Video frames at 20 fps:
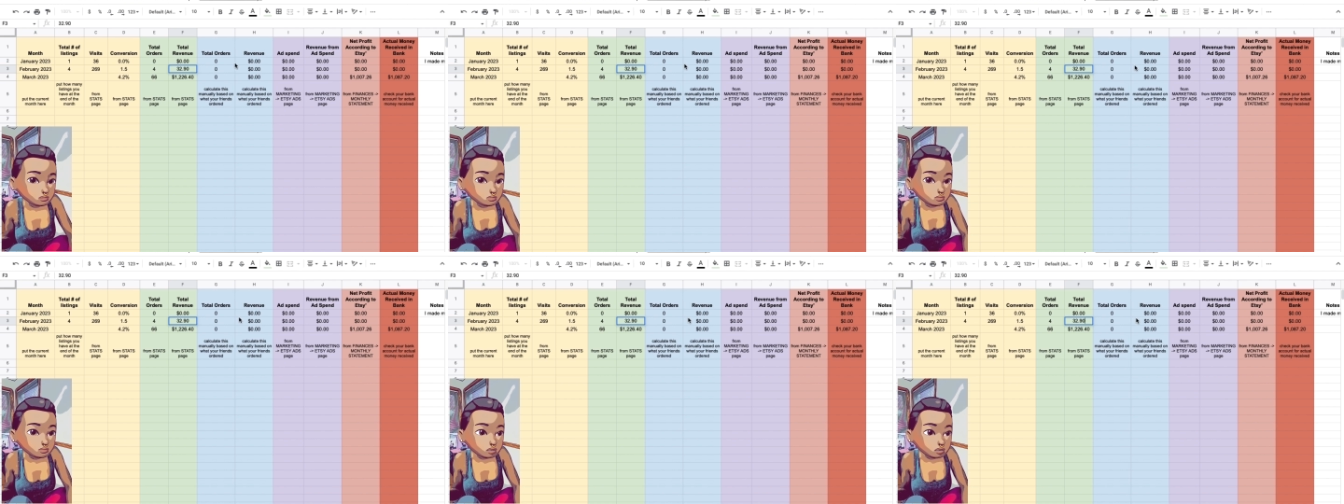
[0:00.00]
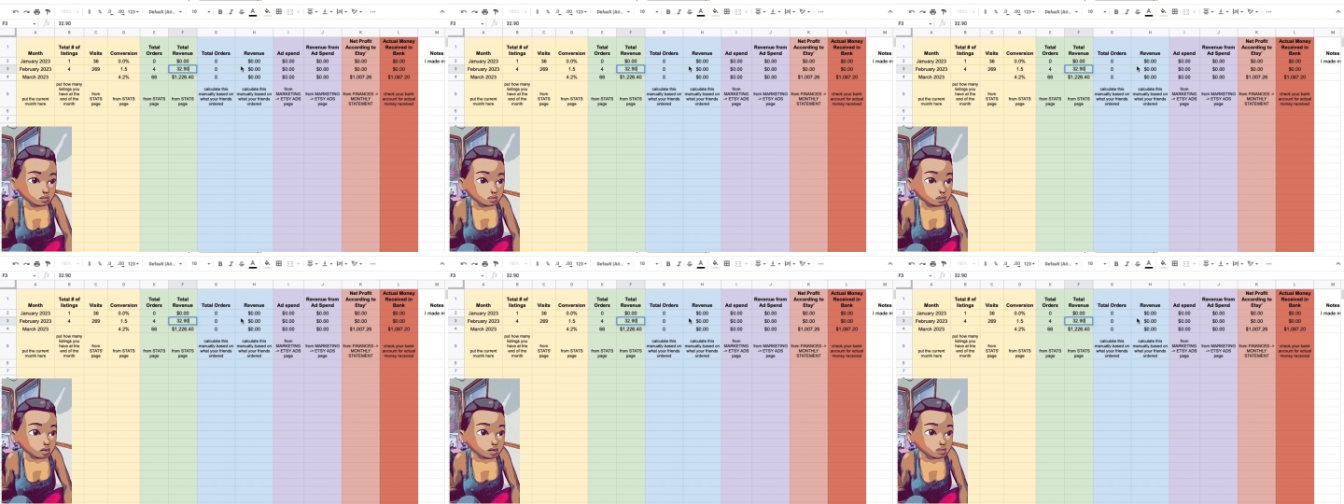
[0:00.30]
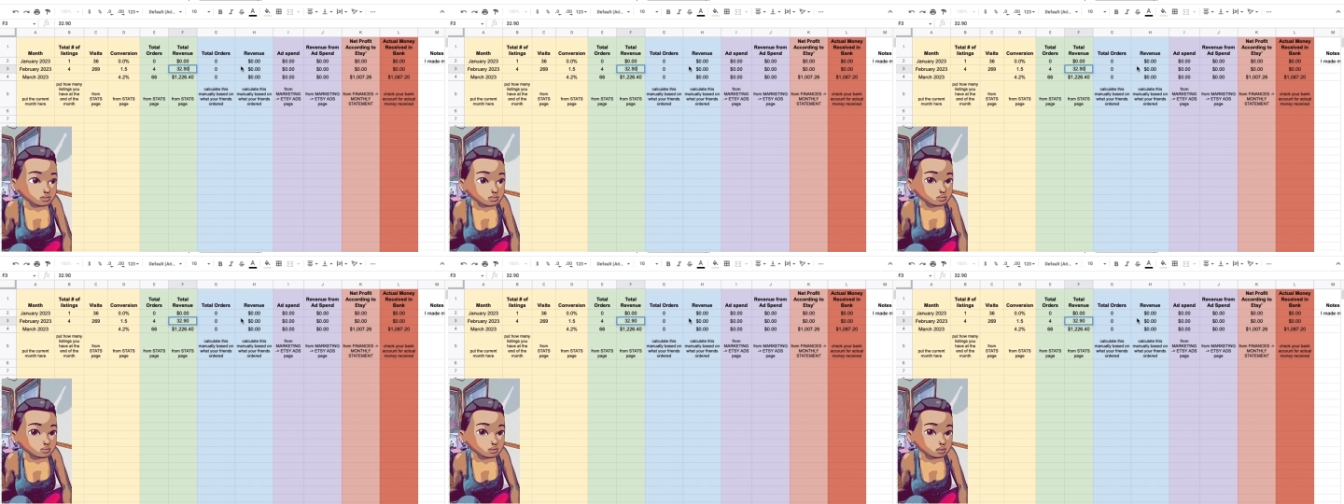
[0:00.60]
And it
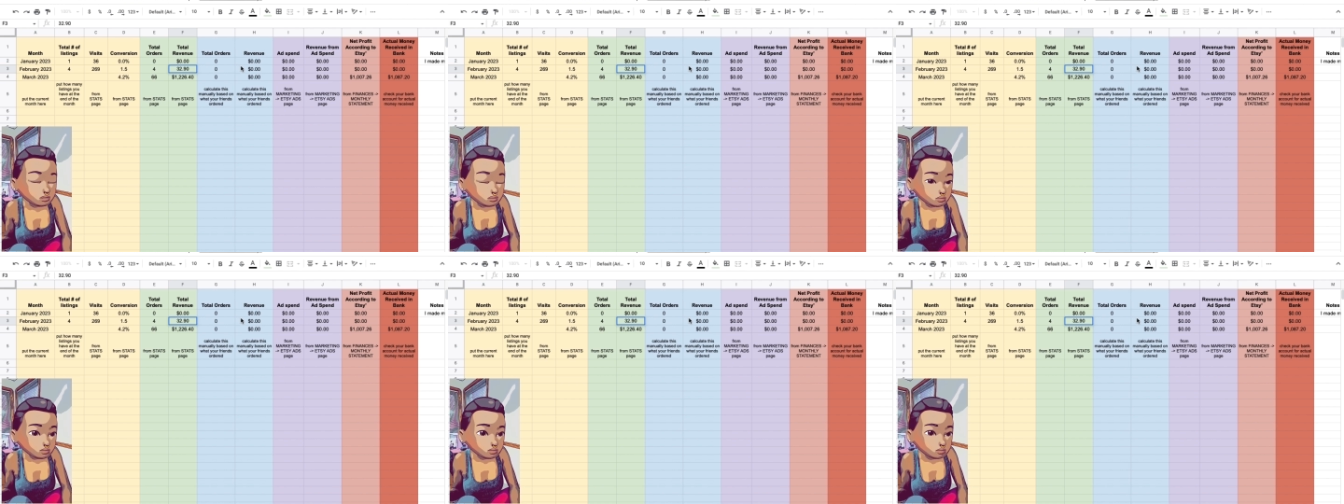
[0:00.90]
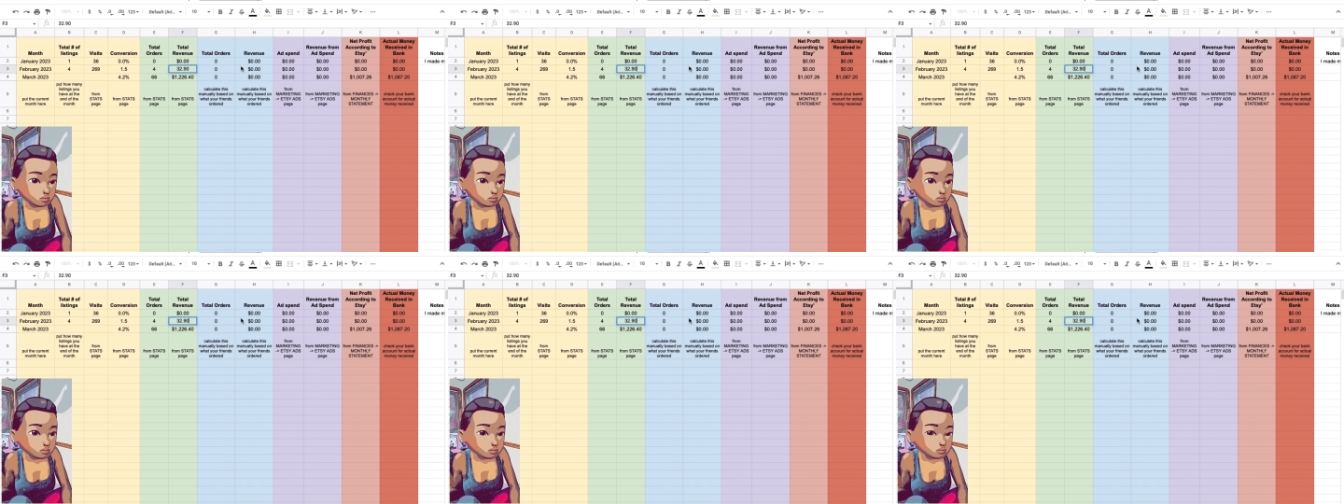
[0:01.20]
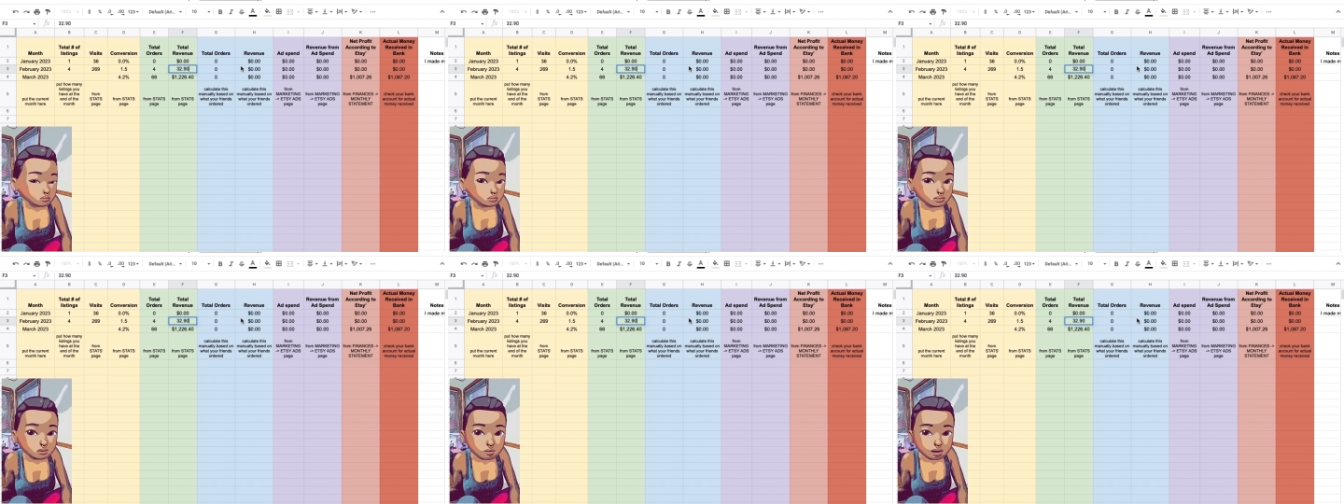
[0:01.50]
has yet to go
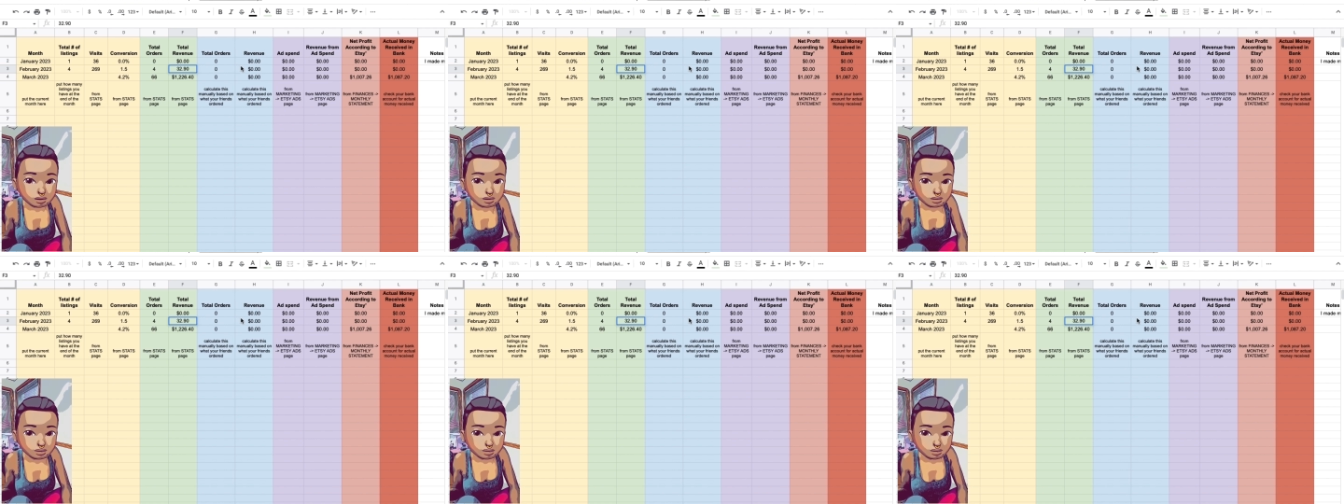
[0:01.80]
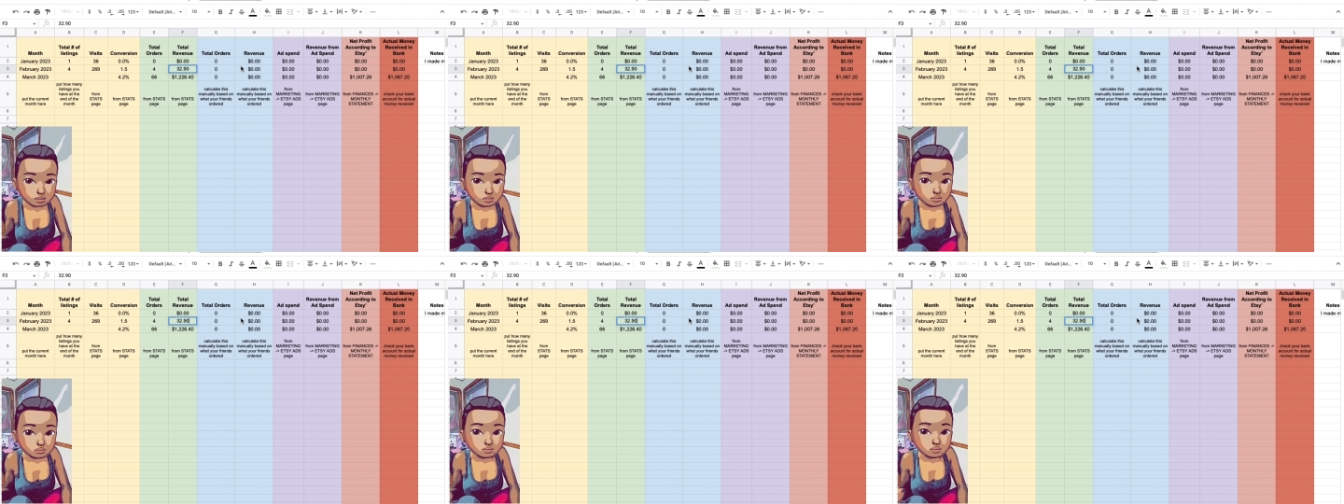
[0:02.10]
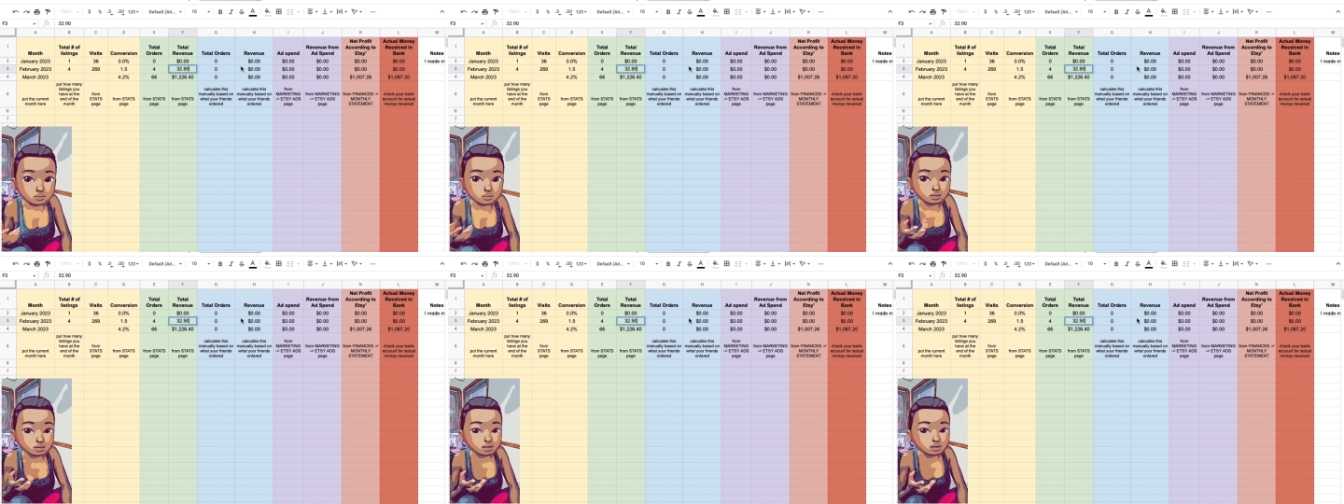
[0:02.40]
to my
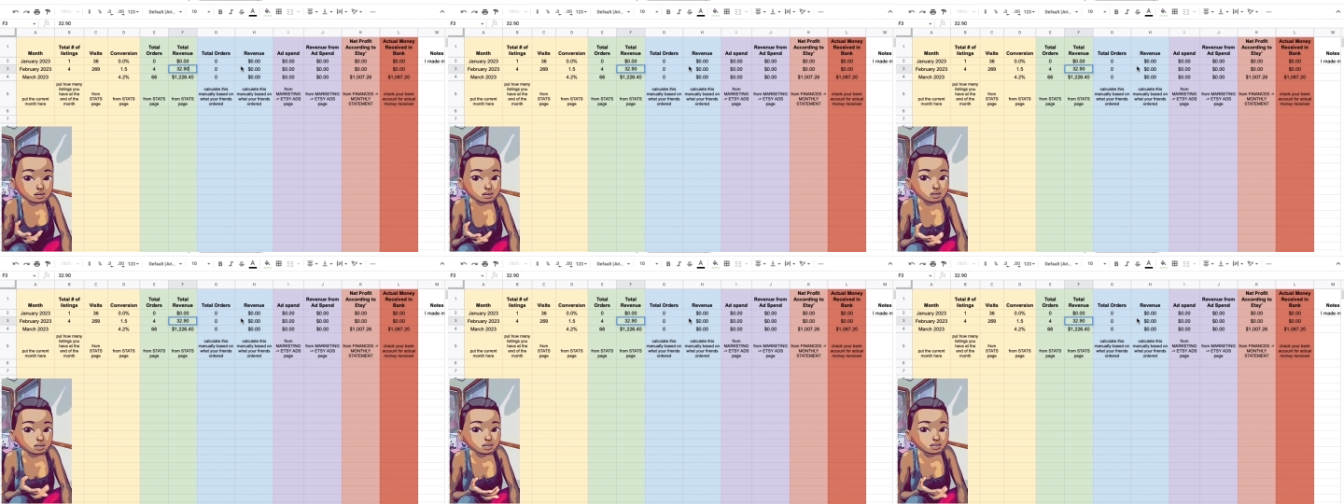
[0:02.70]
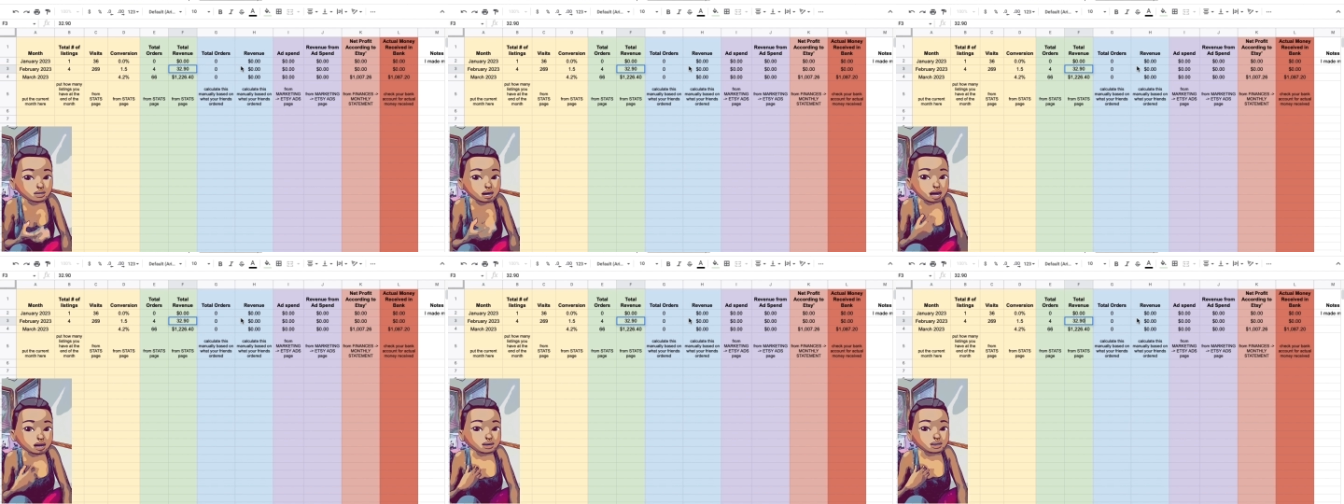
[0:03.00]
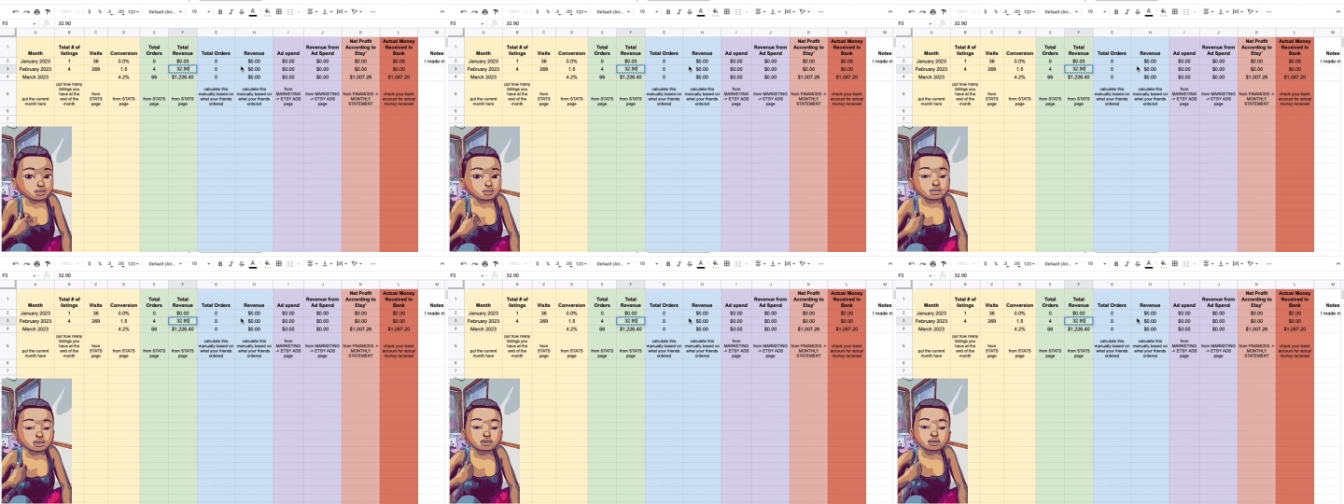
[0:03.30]
account because I
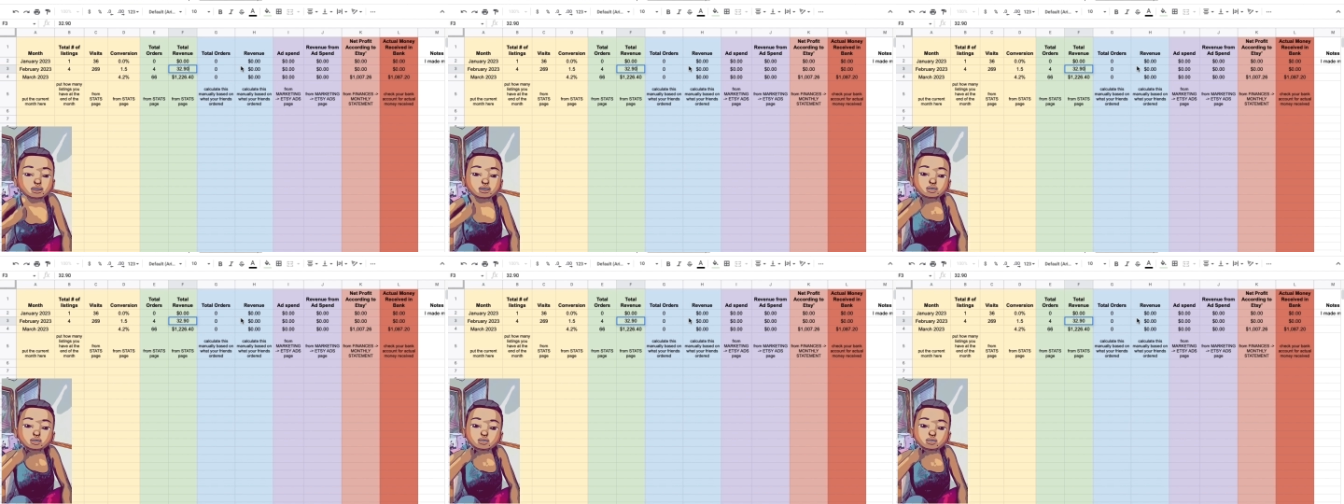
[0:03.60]
think